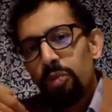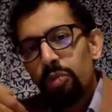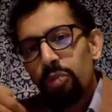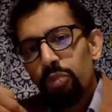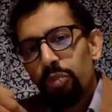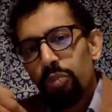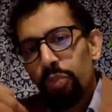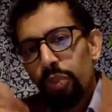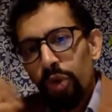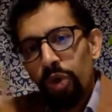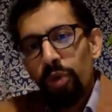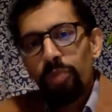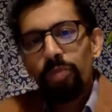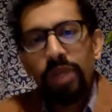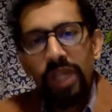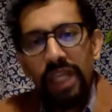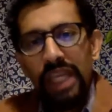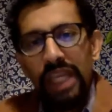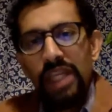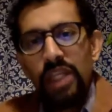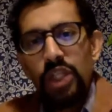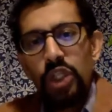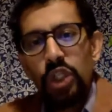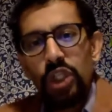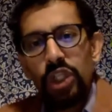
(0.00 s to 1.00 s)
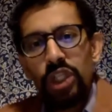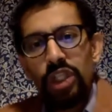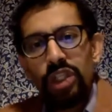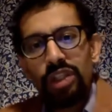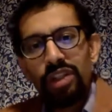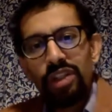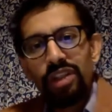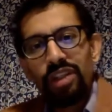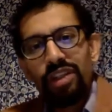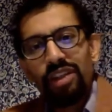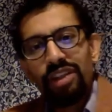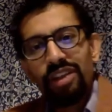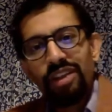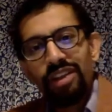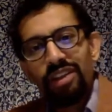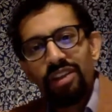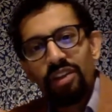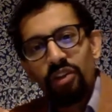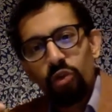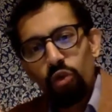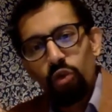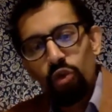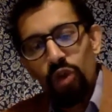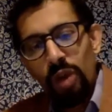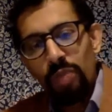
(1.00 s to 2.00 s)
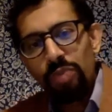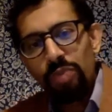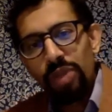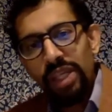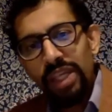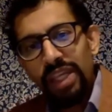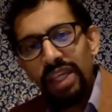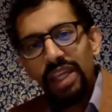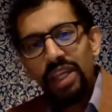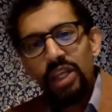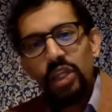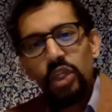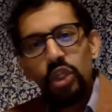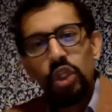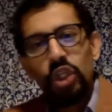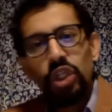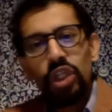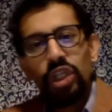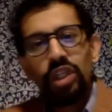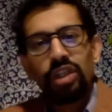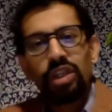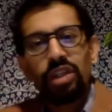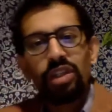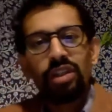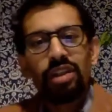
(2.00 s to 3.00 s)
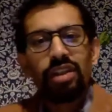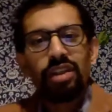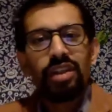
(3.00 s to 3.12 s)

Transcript: propagation, replication,